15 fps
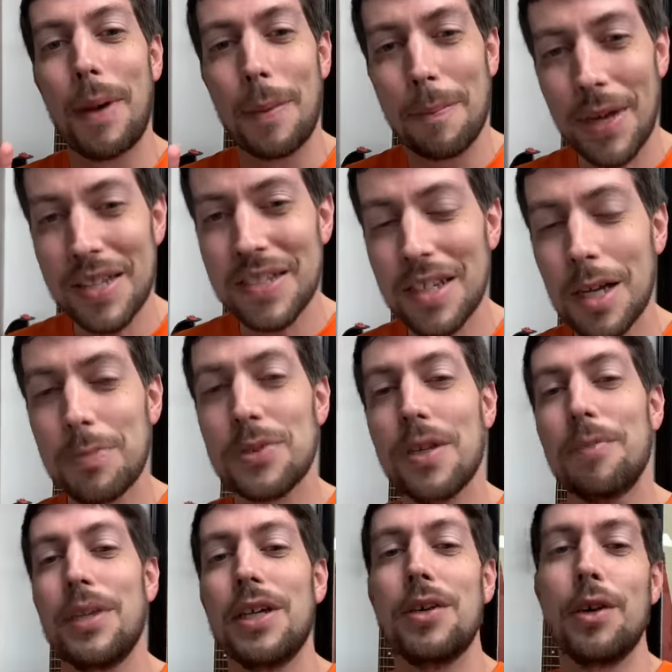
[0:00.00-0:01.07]
by messing up
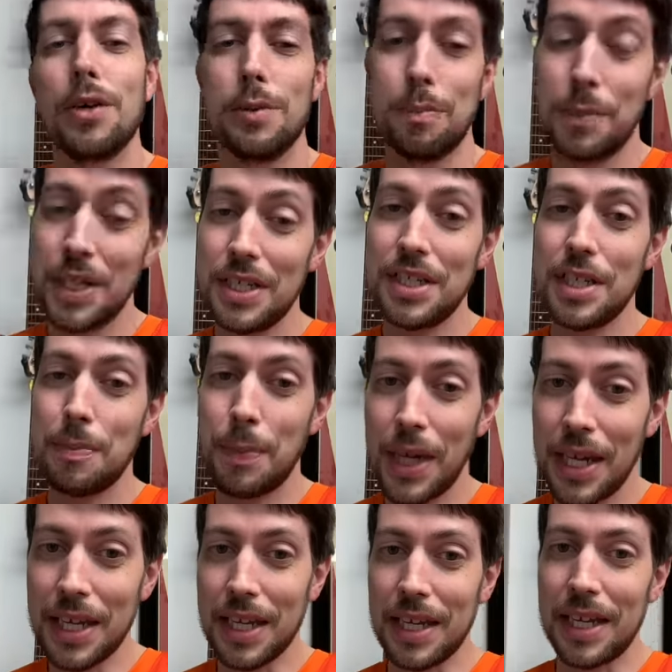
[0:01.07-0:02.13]
something called
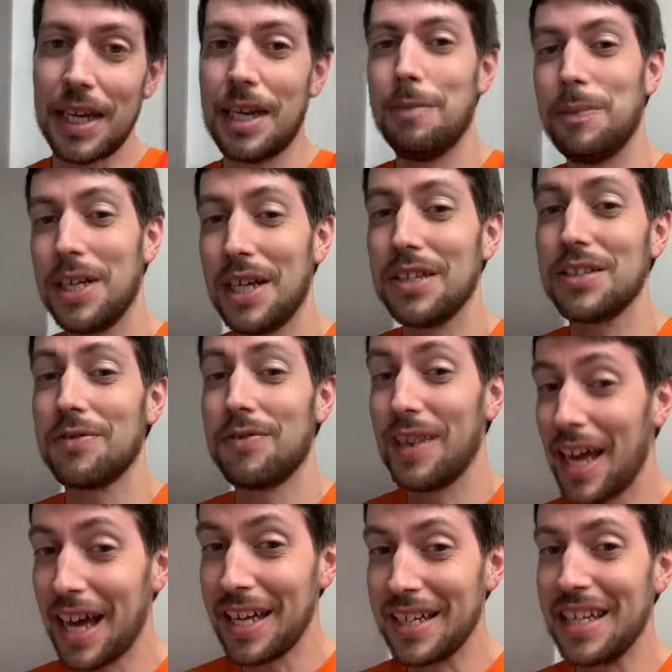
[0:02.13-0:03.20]
BGP. And because of
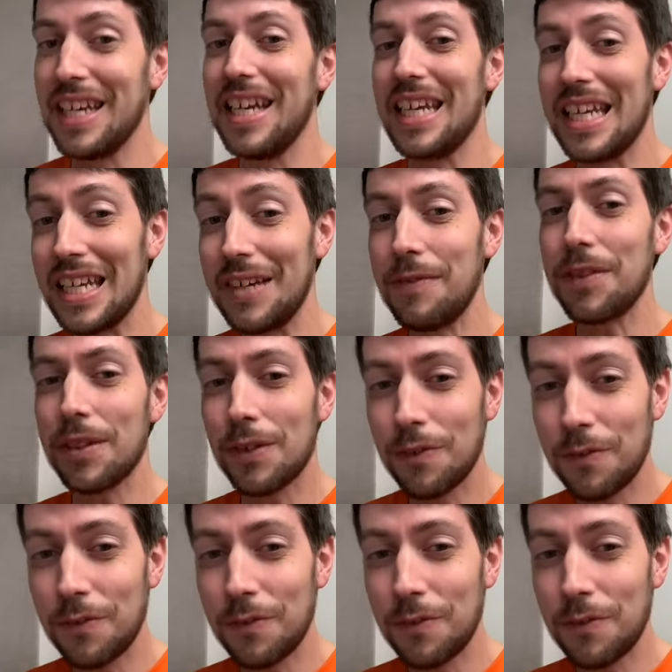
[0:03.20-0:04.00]
that, even their